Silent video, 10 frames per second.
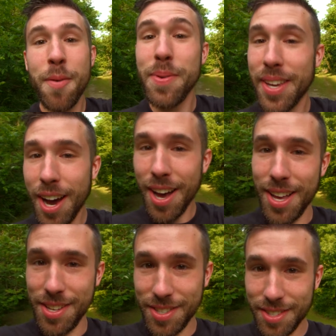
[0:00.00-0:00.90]

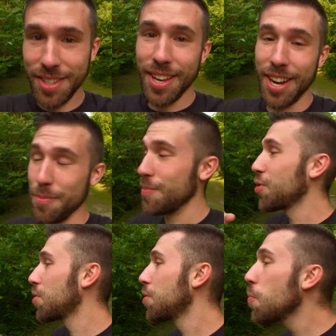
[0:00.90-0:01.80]
because, and I'm
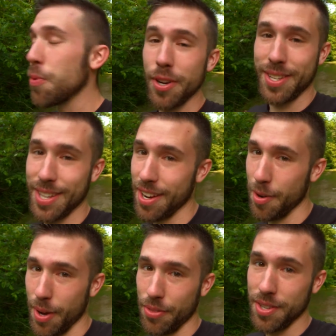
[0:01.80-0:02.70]
super
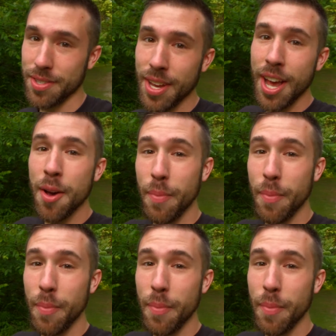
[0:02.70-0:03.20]
excited about this,